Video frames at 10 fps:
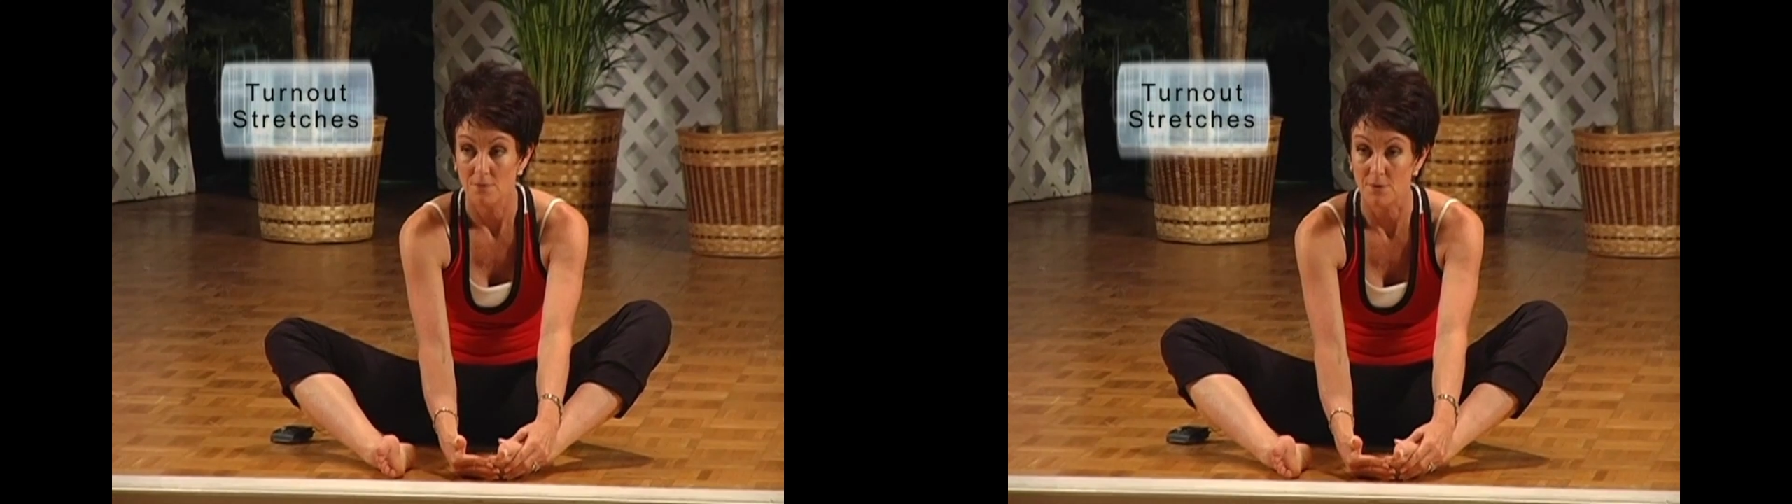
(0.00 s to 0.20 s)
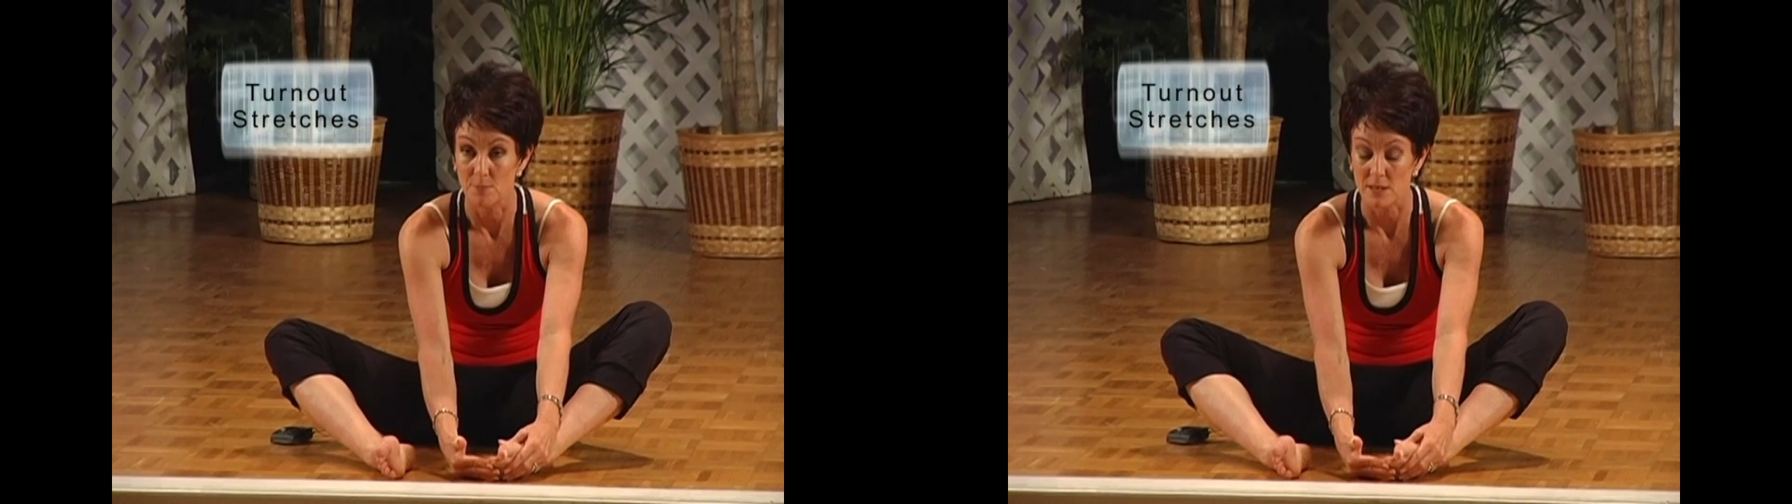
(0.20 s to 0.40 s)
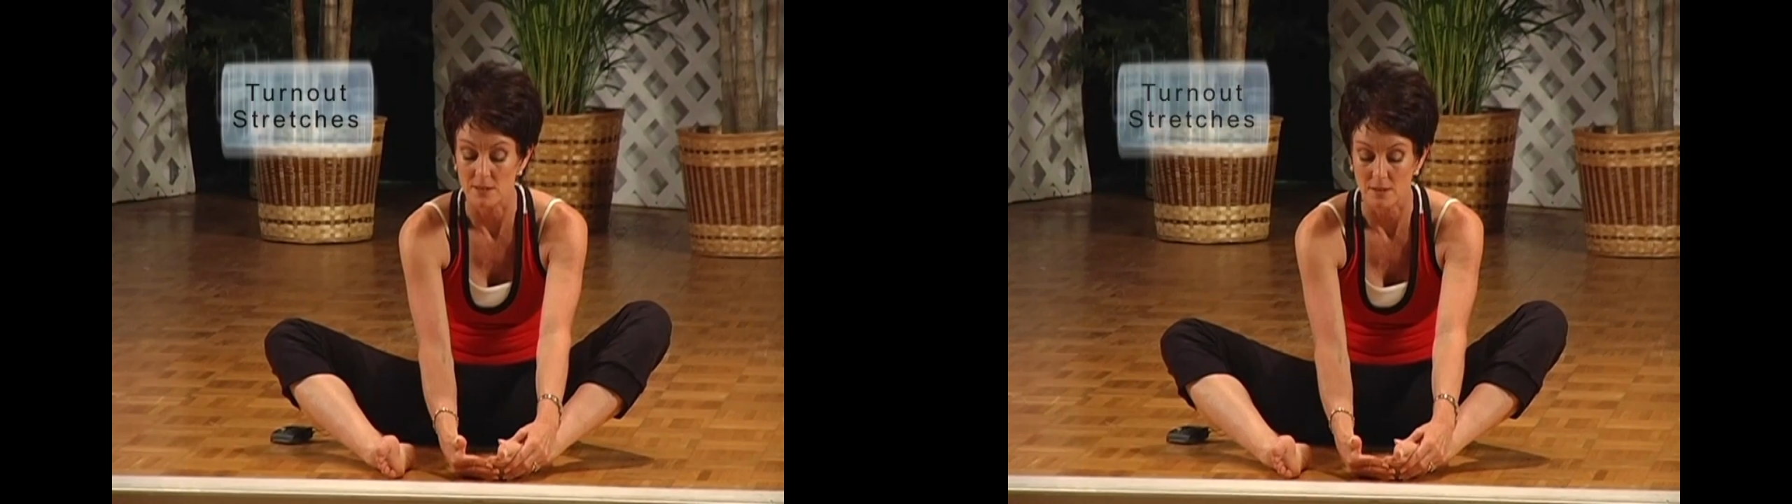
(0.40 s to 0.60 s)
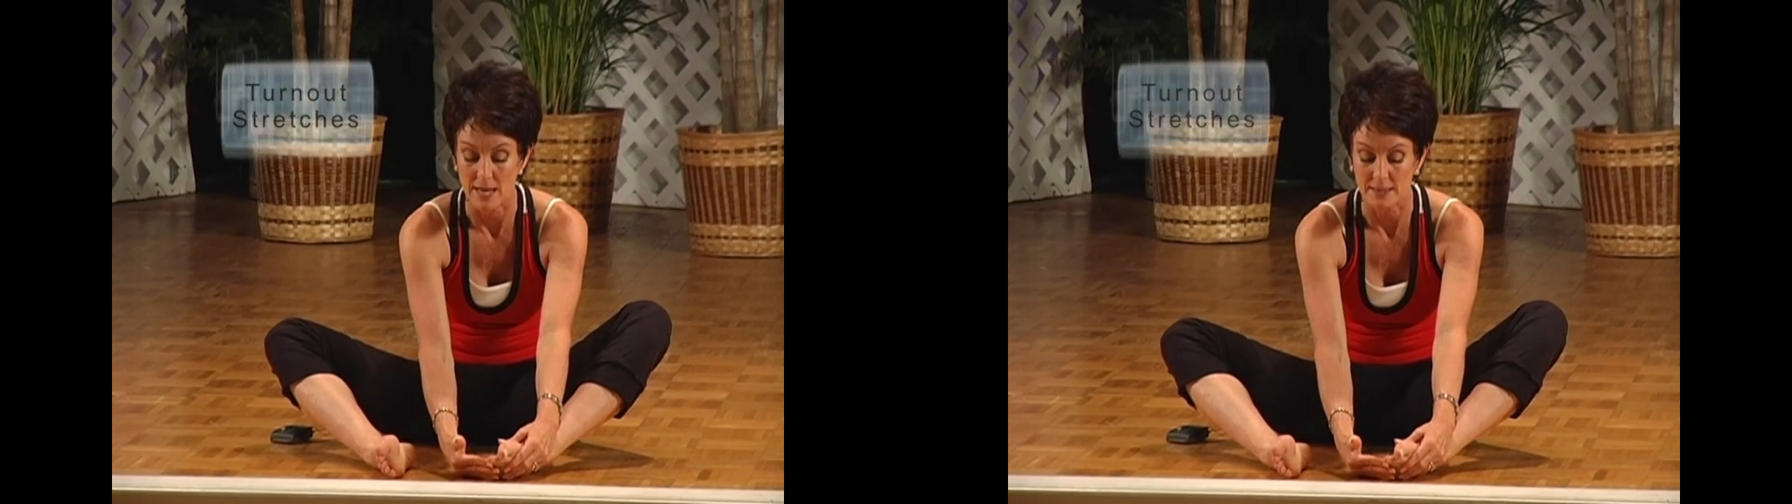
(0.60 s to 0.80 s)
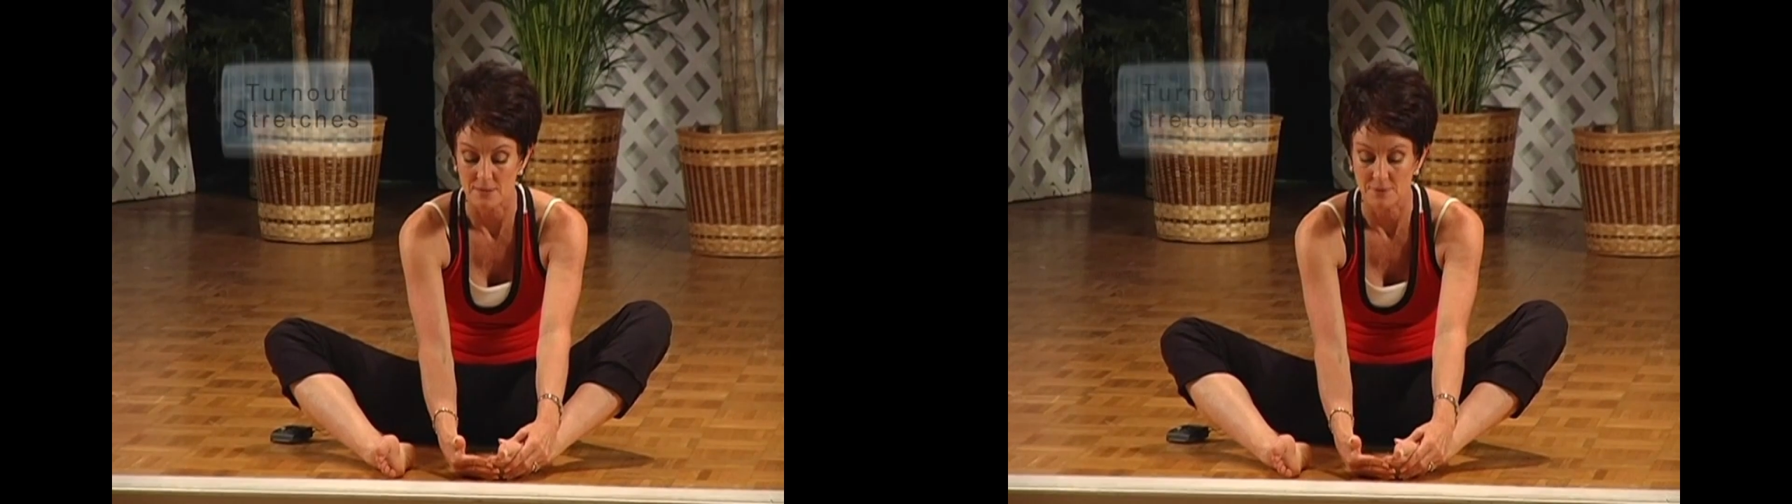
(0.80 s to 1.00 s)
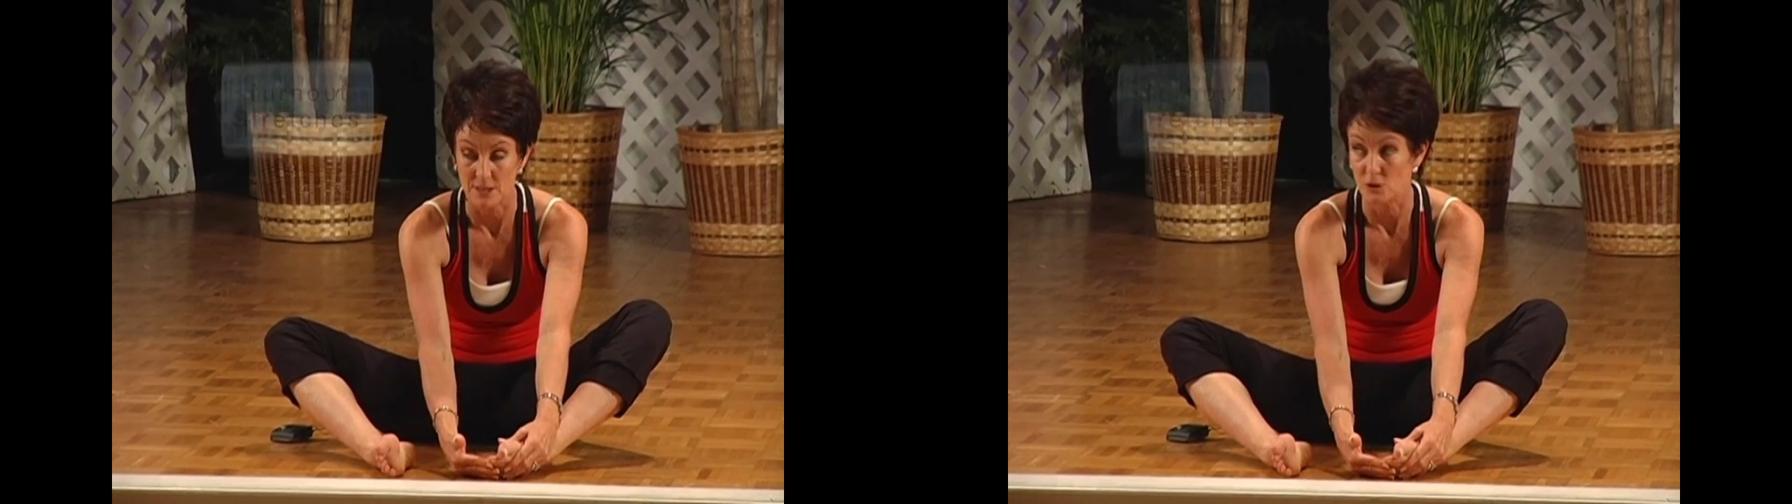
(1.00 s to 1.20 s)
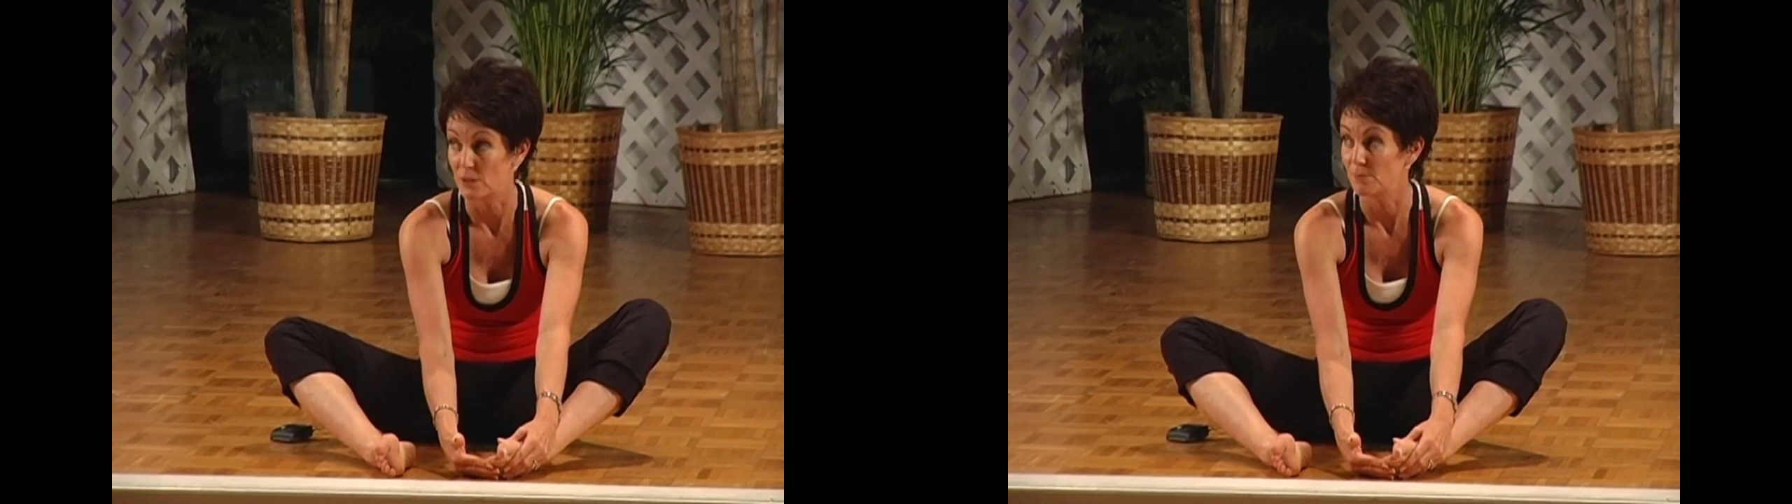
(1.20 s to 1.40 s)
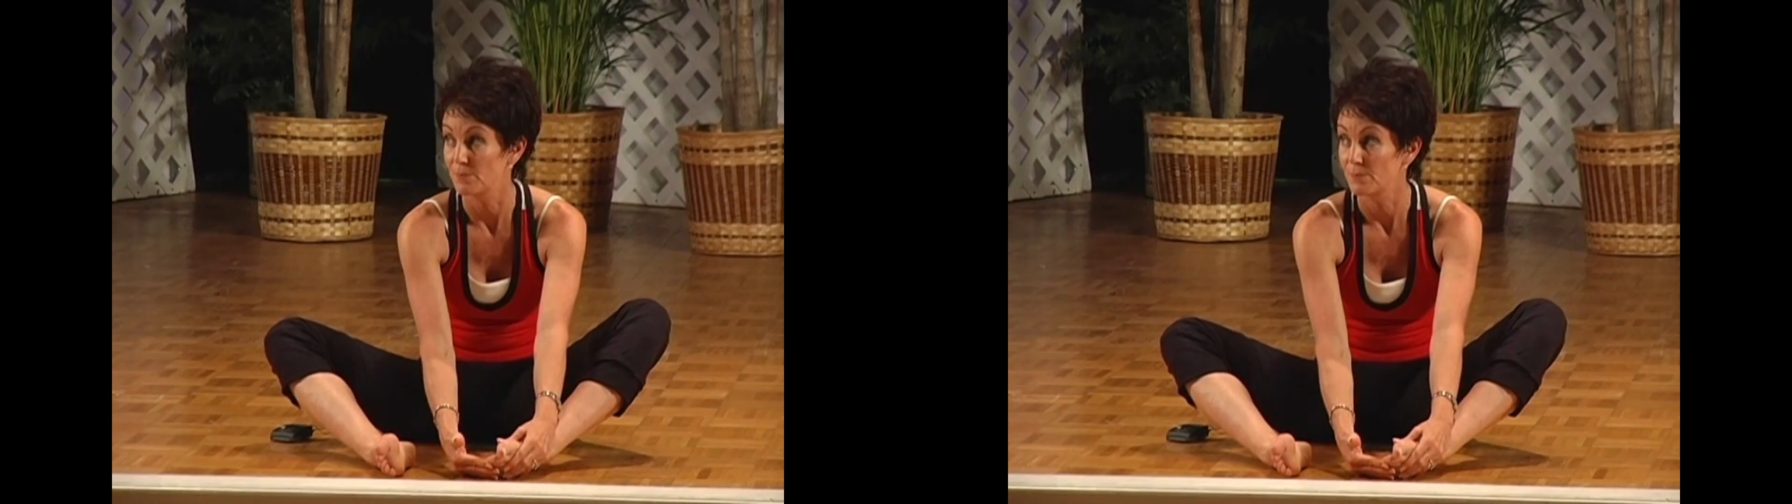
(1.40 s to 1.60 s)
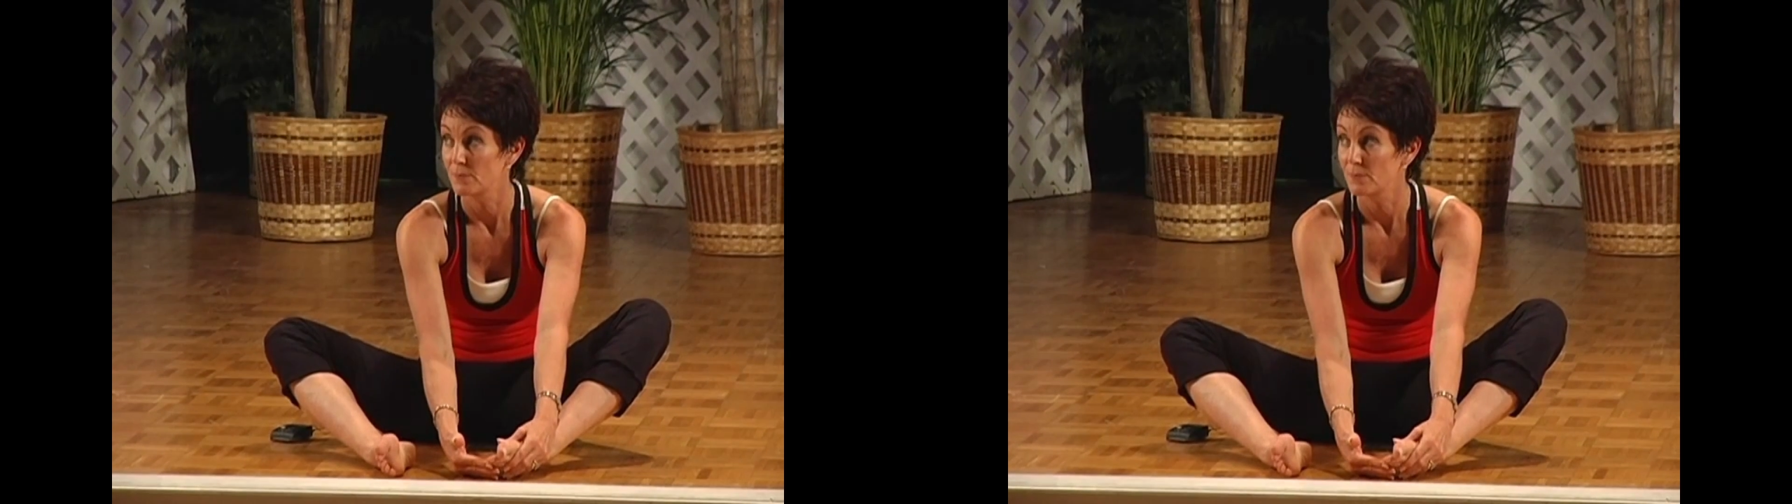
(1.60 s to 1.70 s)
for muscle activation.